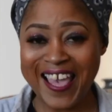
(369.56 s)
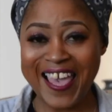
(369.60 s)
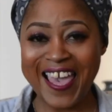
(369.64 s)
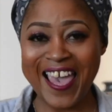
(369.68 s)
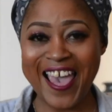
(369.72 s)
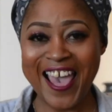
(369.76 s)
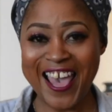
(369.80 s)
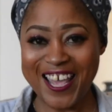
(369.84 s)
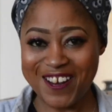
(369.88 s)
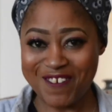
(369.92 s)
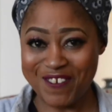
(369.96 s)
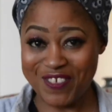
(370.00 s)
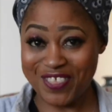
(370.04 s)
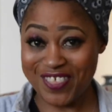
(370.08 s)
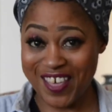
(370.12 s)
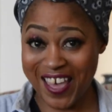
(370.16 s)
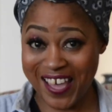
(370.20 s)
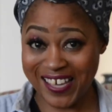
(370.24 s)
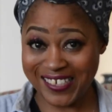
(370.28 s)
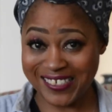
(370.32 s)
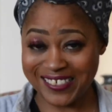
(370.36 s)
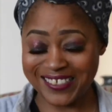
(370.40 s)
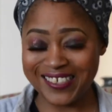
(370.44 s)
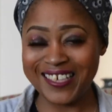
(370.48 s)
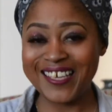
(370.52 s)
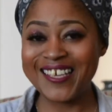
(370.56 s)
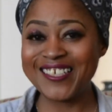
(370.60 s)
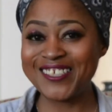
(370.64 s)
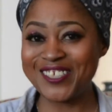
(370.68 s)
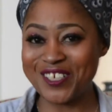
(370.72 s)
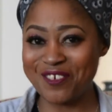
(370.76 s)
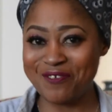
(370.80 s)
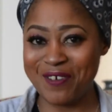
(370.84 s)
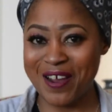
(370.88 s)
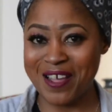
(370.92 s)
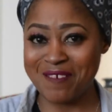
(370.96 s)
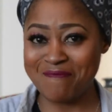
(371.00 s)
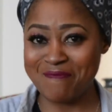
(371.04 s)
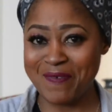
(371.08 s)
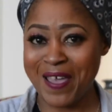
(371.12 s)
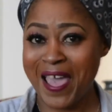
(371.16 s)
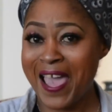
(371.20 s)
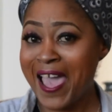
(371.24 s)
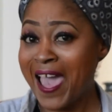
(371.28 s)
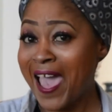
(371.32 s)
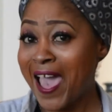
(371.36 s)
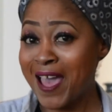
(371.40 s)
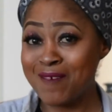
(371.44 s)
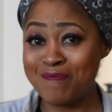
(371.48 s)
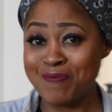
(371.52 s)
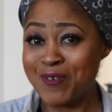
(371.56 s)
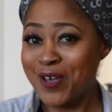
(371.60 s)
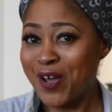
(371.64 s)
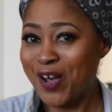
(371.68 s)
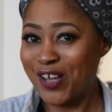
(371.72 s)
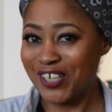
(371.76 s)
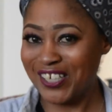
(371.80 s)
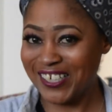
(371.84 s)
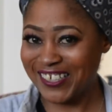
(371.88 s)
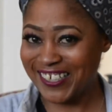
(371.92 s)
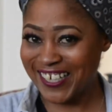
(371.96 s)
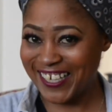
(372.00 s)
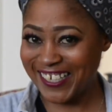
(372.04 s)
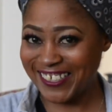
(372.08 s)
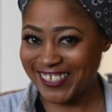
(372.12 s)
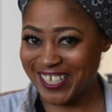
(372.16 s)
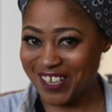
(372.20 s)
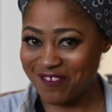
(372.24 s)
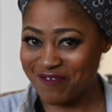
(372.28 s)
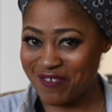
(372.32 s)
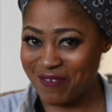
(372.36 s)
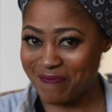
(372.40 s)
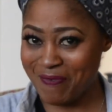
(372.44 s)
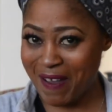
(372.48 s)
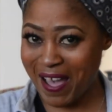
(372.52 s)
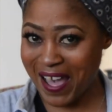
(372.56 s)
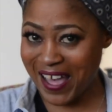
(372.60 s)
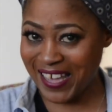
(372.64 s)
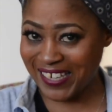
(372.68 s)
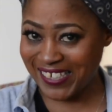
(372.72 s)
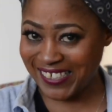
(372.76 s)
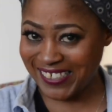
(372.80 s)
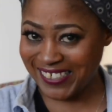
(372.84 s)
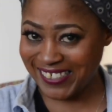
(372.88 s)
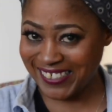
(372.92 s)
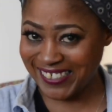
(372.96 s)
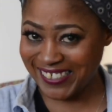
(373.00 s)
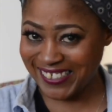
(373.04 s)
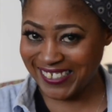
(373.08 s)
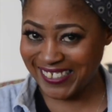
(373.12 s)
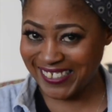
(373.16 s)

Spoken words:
And with that, it's a wrap. Happy holidays, everybody.